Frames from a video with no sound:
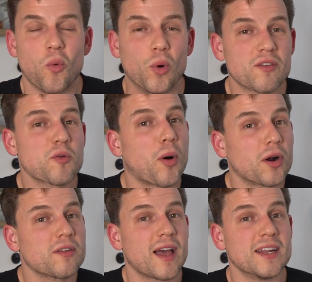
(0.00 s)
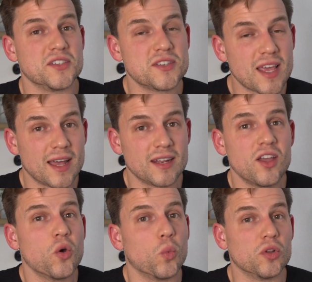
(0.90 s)
Whatever part of that is dead
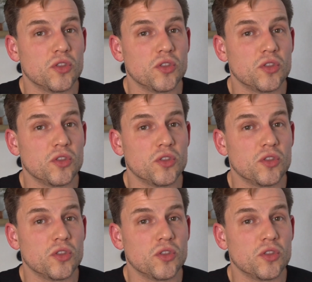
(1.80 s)
will